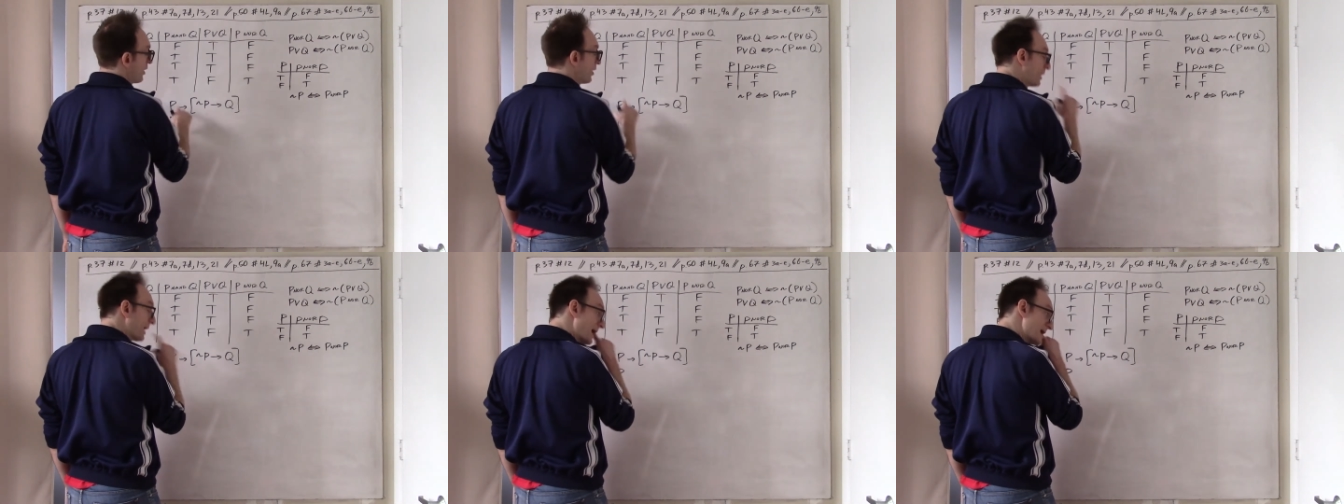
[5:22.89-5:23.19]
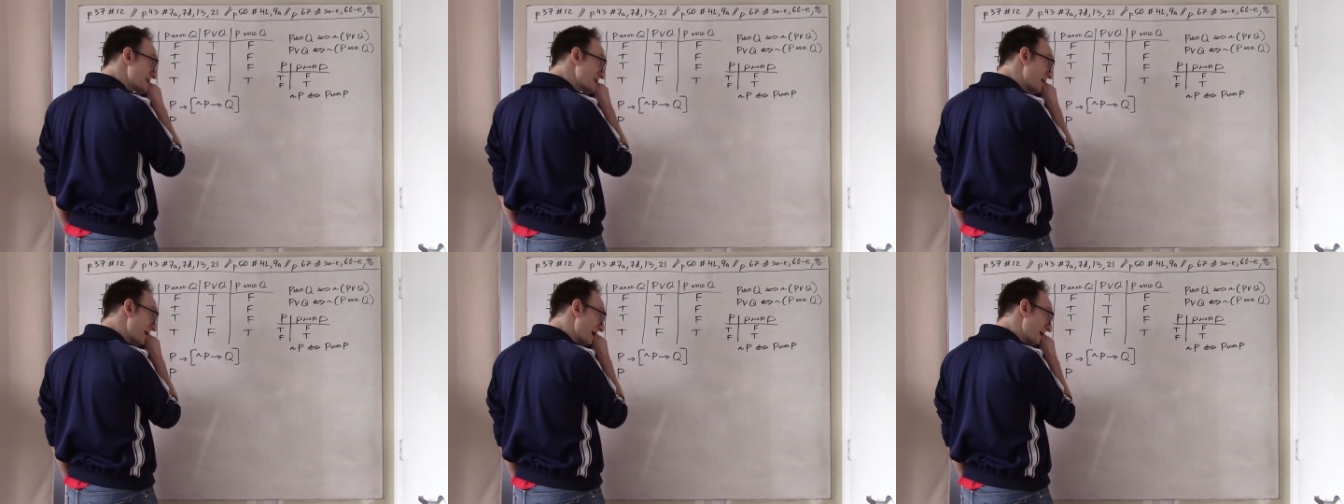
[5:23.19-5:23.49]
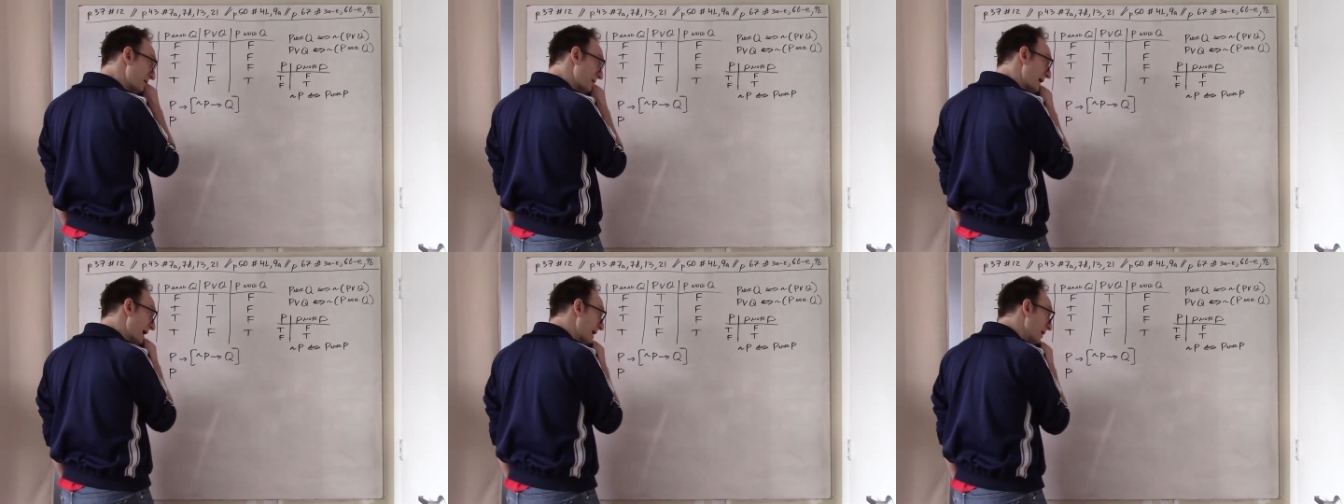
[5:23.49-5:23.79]
okay, so
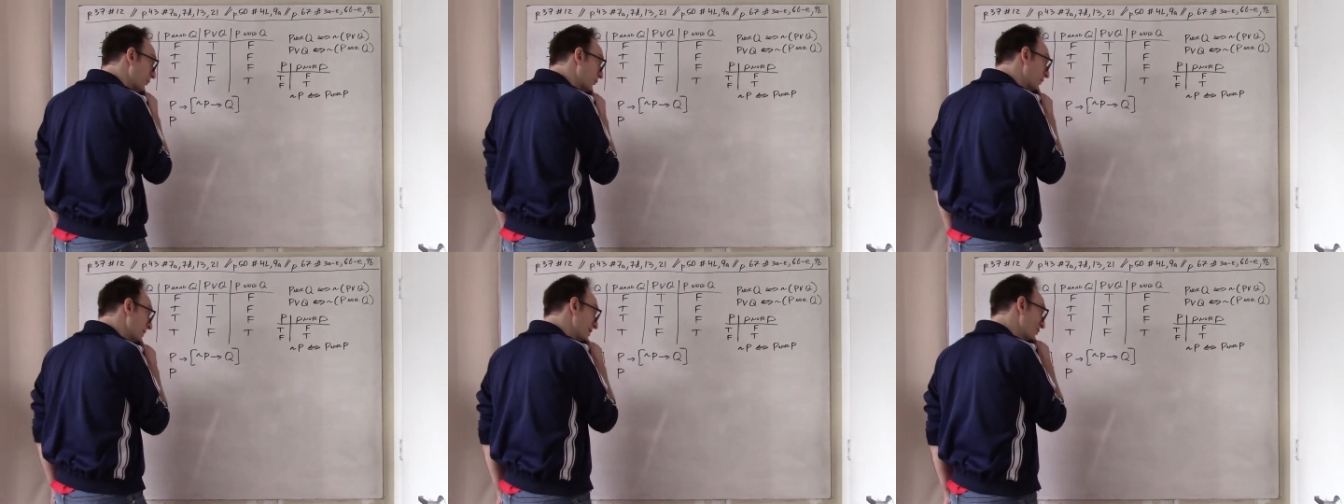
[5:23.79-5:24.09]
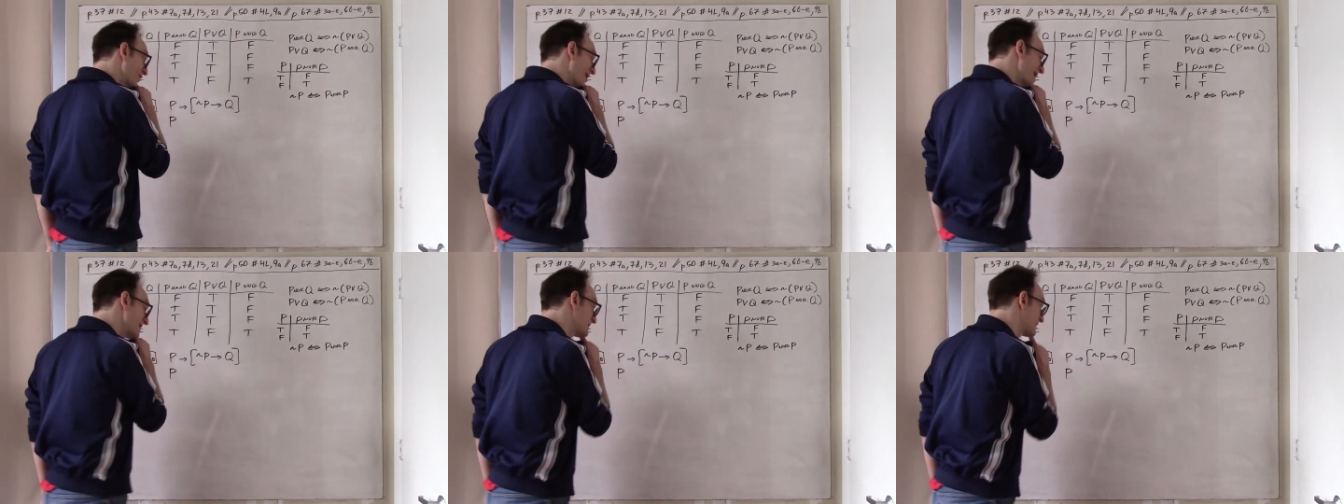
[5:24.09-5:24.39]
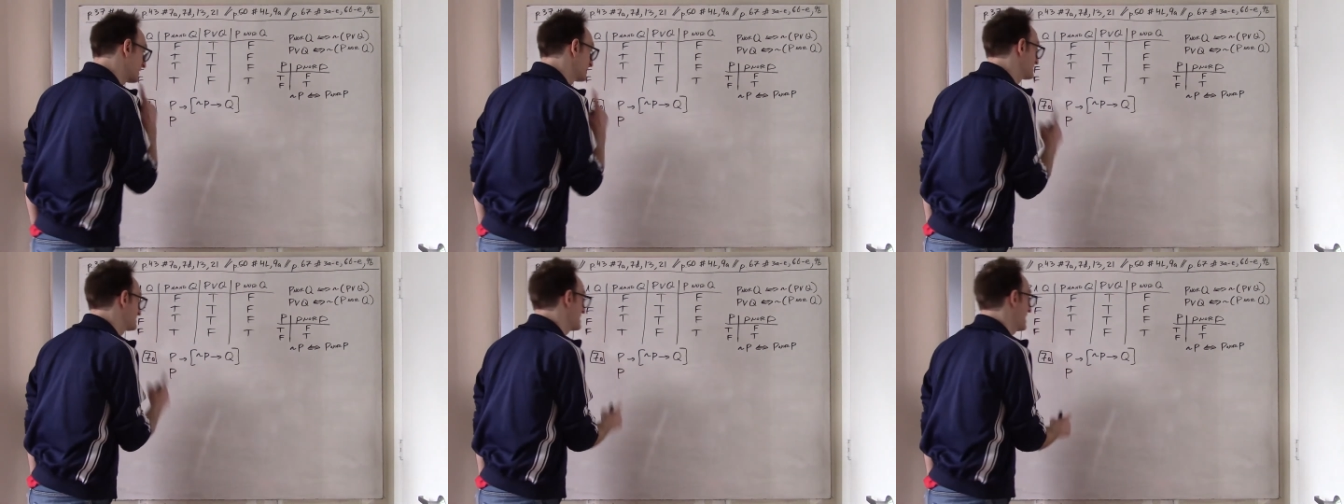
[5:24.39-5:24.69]
I'll, I'll rewrite
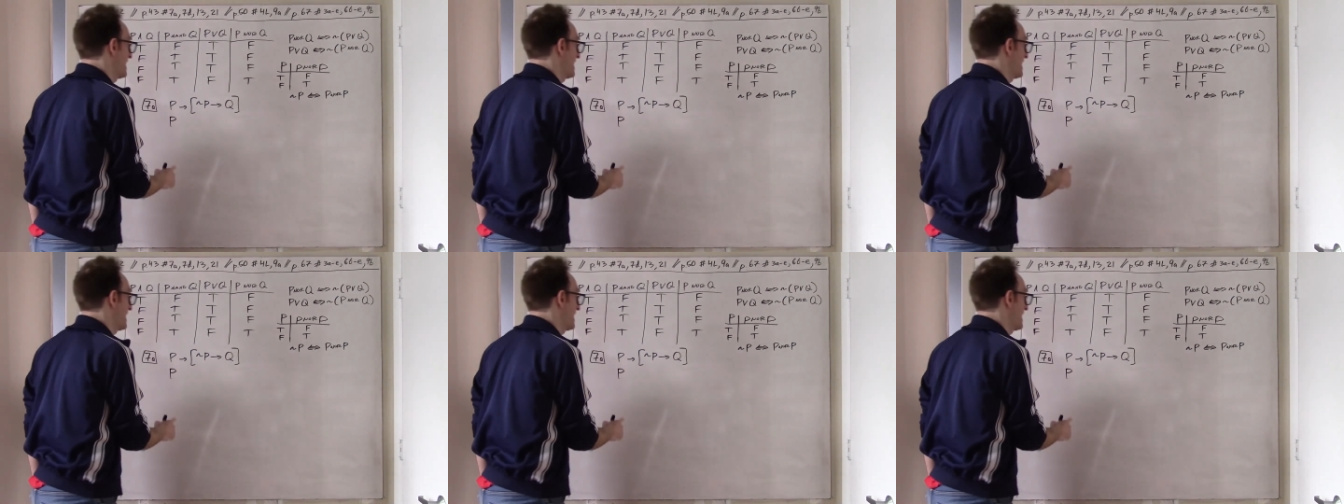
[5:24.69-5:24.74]
this